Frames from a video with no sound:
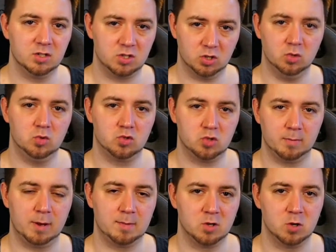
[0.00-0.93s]
to
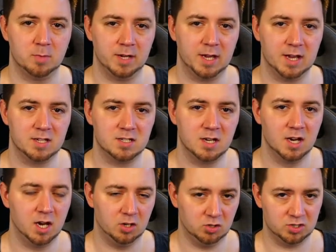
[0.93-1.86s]
Streamlabs OBS
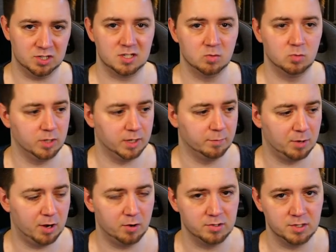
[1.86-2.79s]
and your system will give
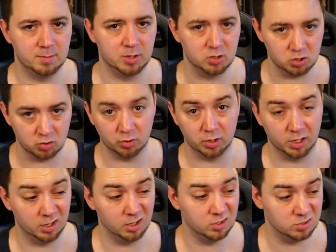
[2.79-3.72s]
priority because you're running
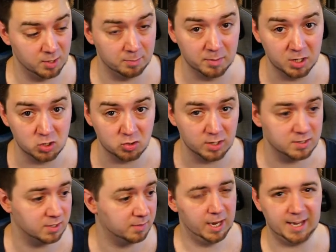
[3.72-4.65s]
it as administrator.